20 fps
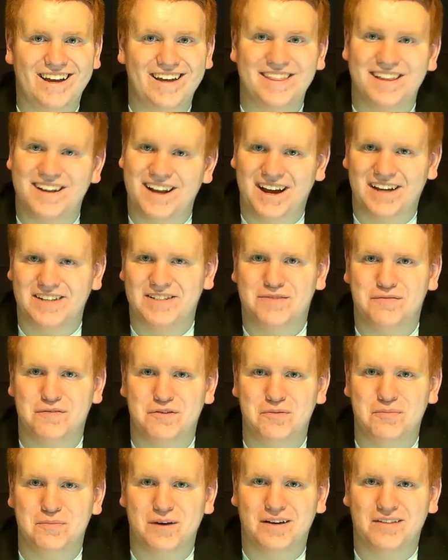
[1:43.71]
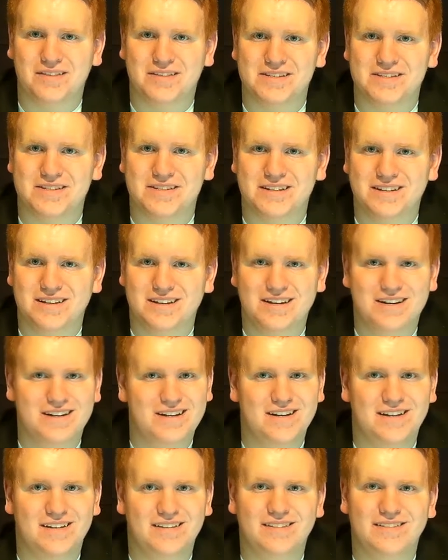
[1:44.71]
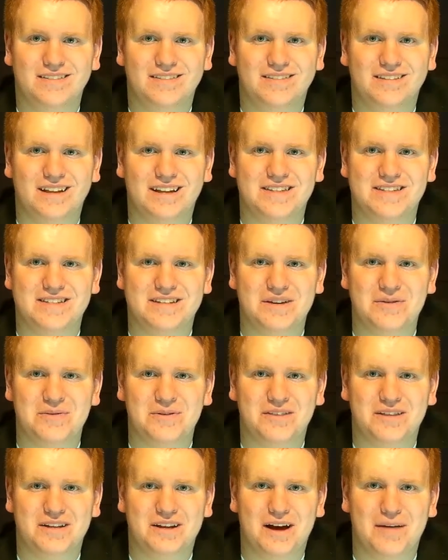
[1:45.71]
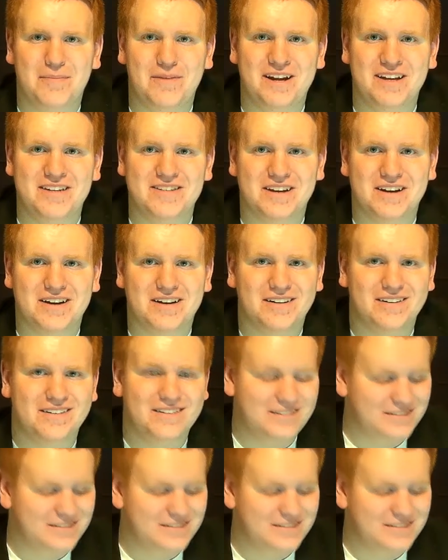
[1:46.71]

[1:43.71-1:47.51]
in the next few months. Let's see what the nominees are.